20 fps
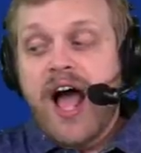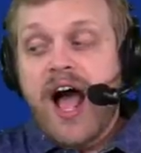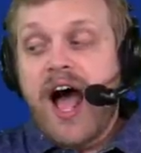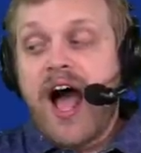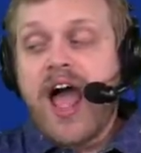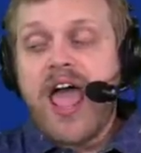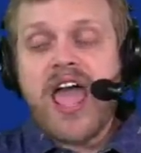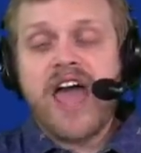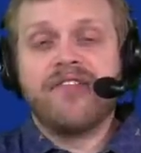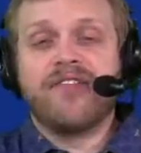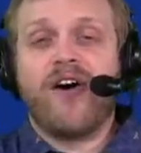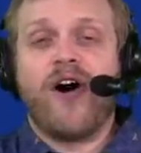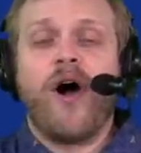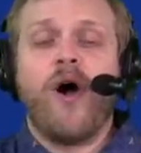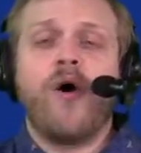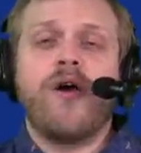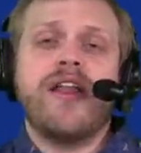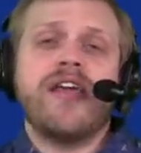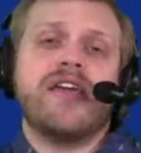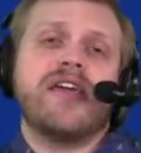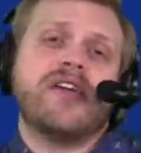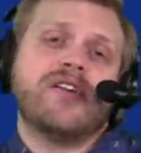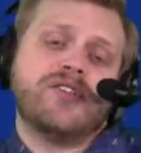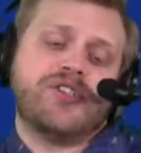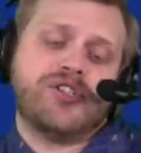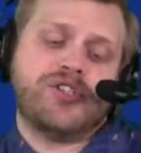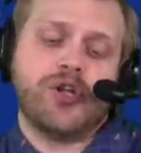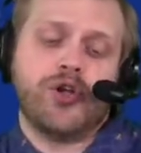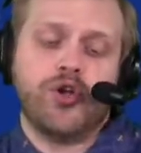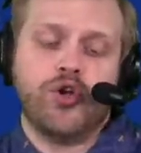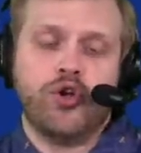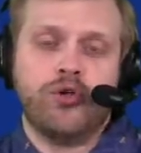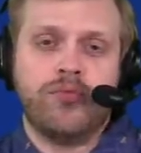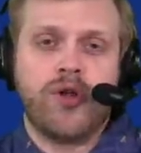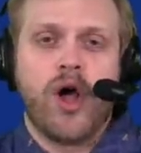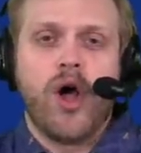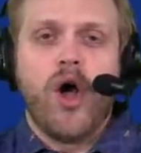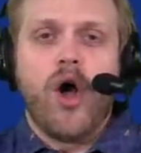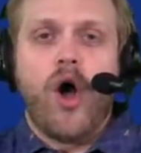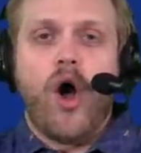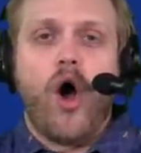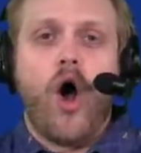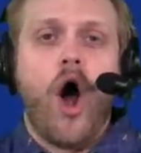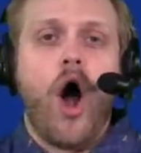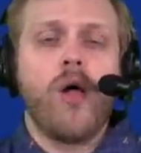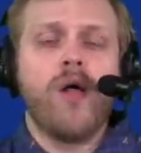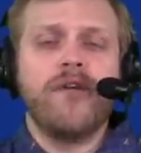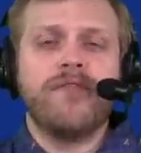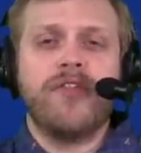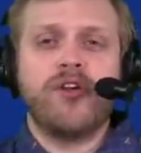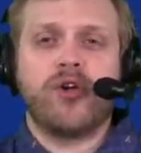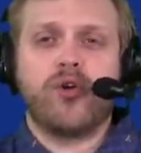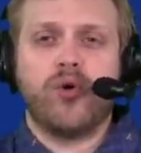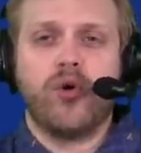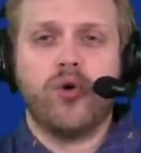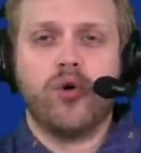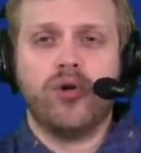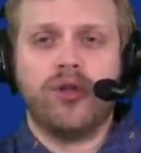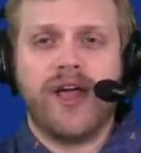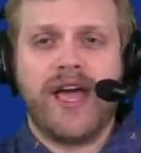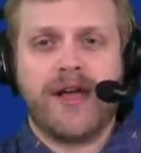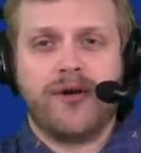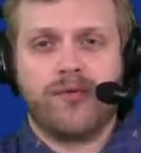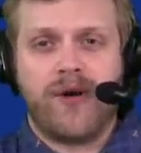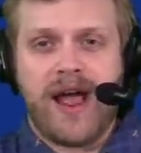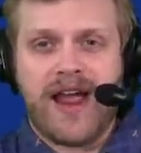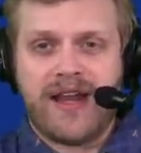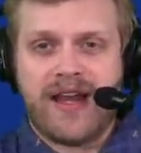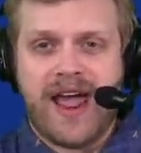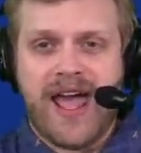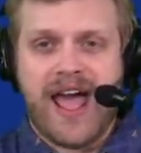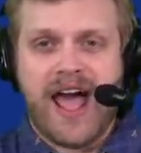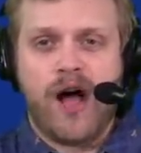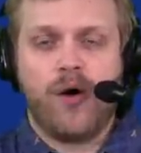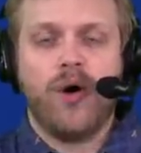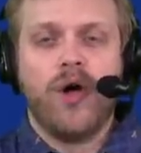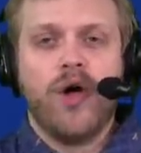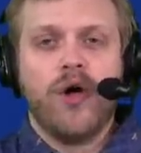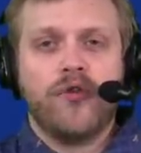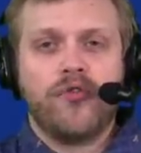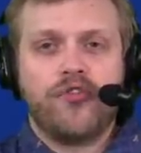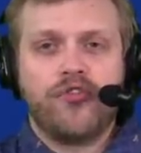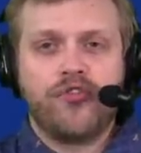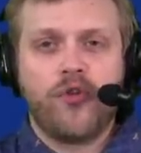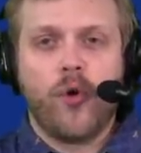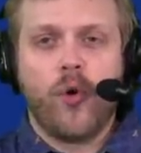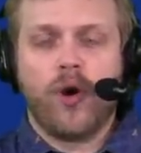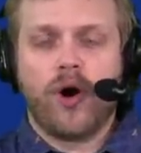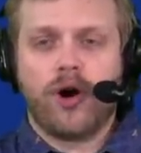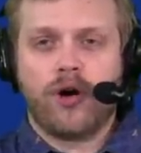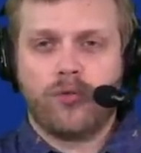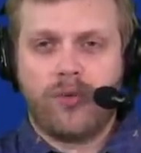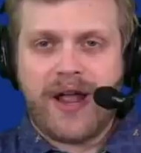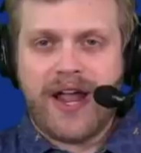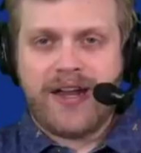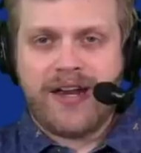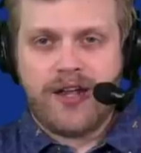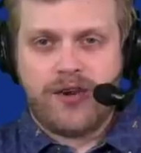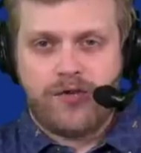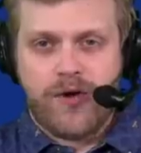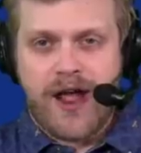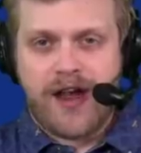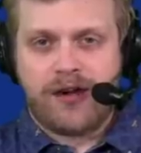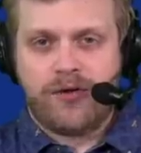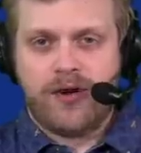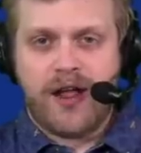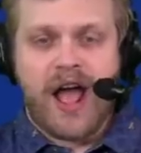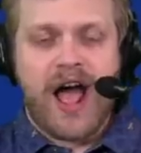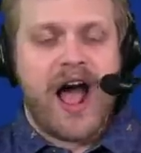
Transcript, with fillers: I have already consumed all of the Kool Aid right now for Randy Gregory.